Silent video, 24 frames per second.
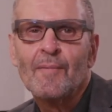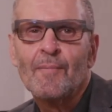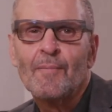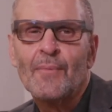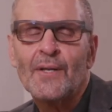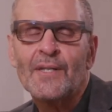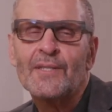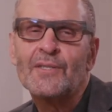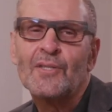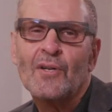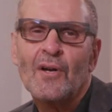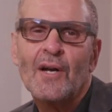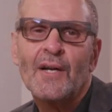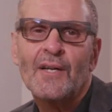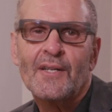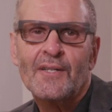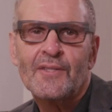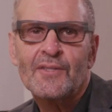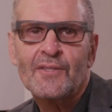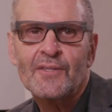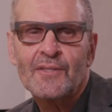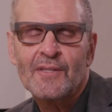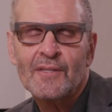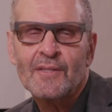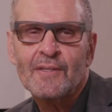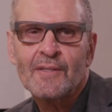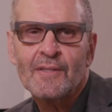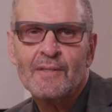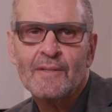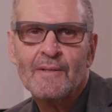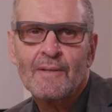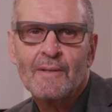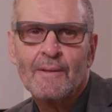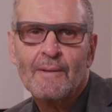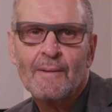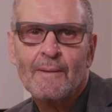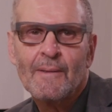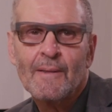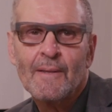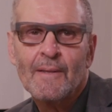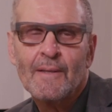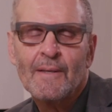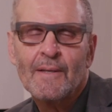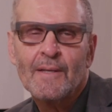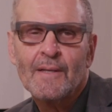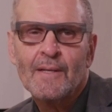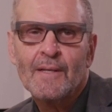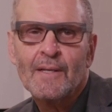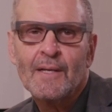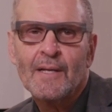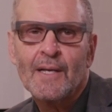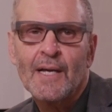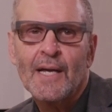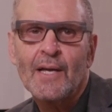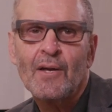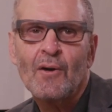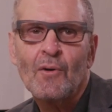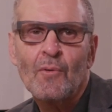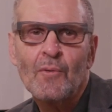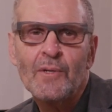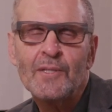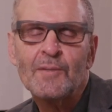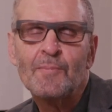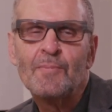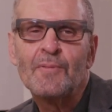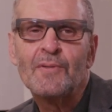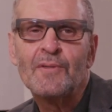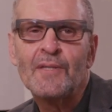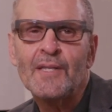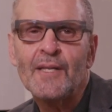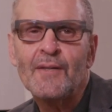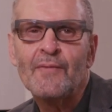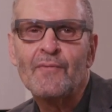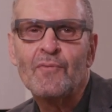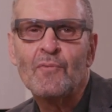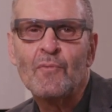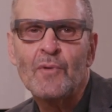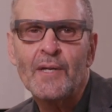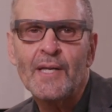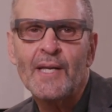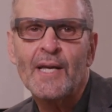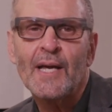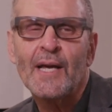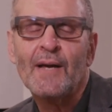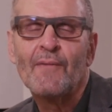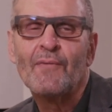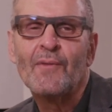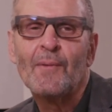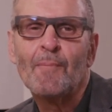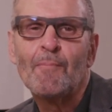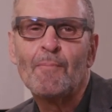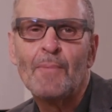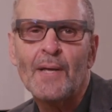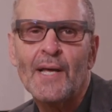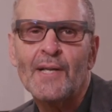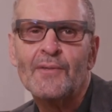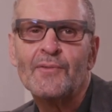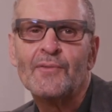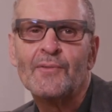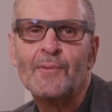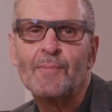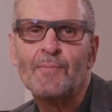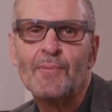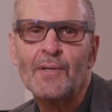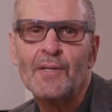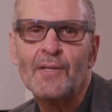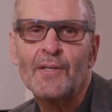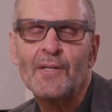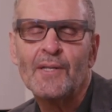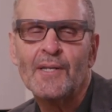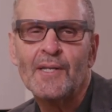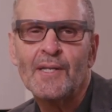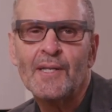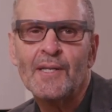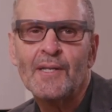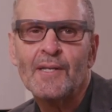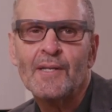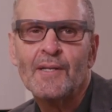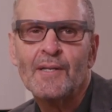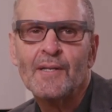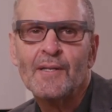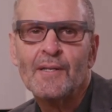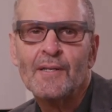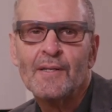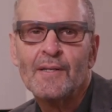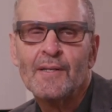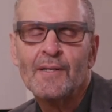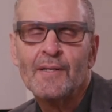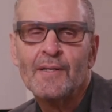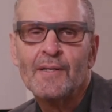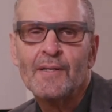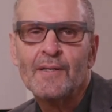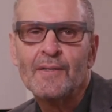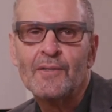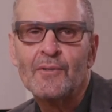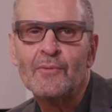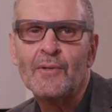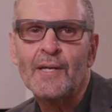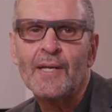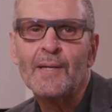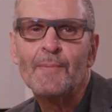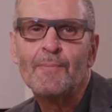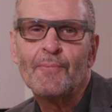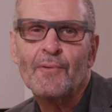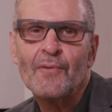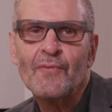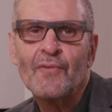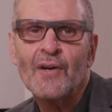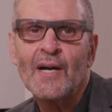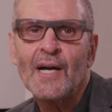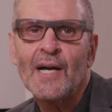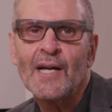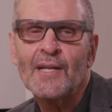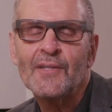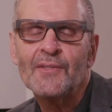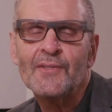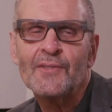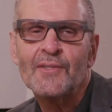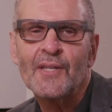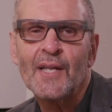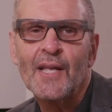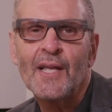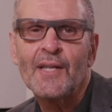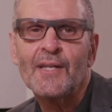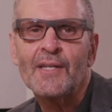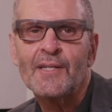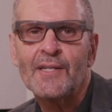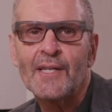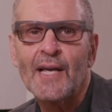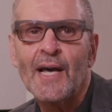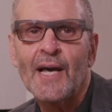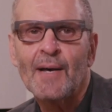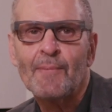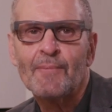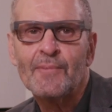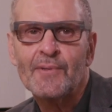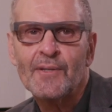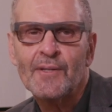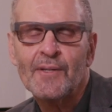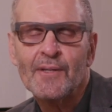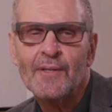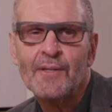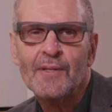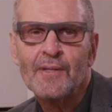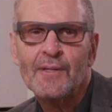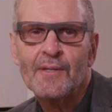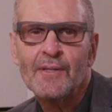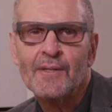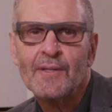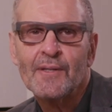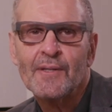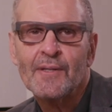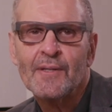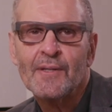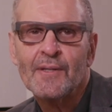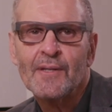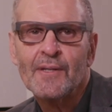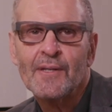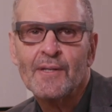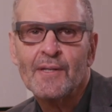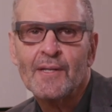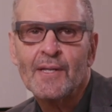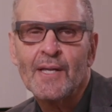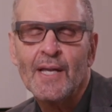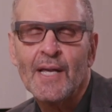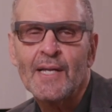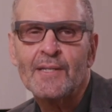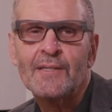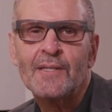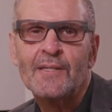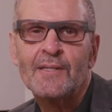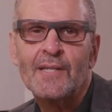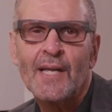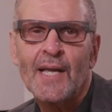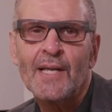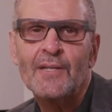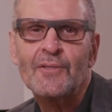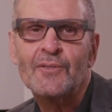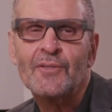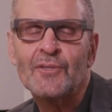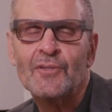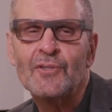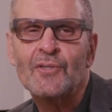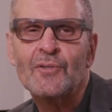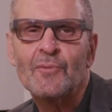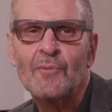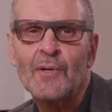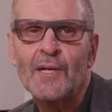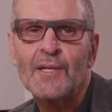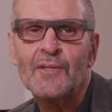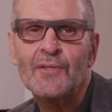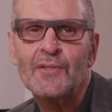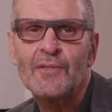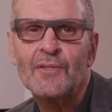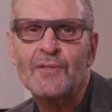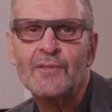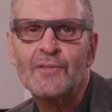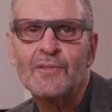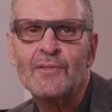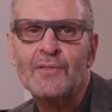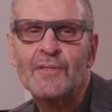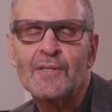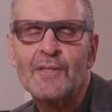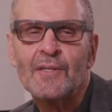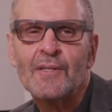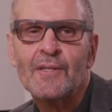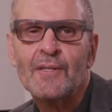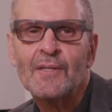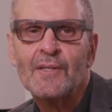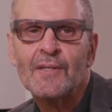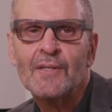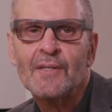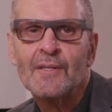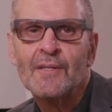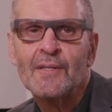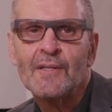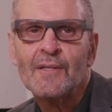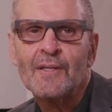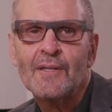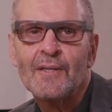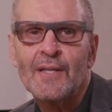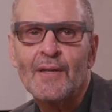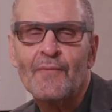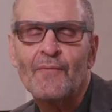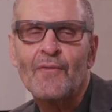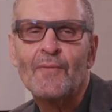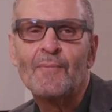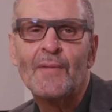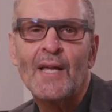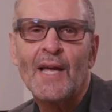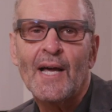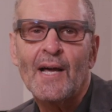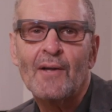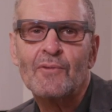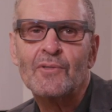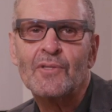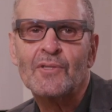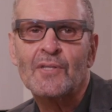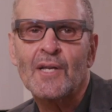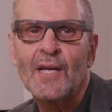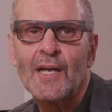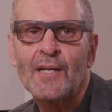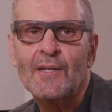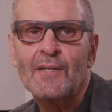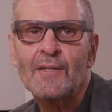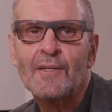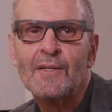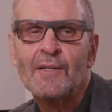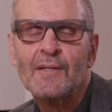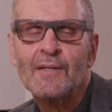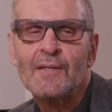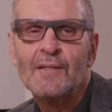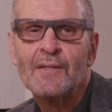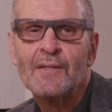But as artists, I always believe we have the best ability to improvise and adapt and to take situations that from the outside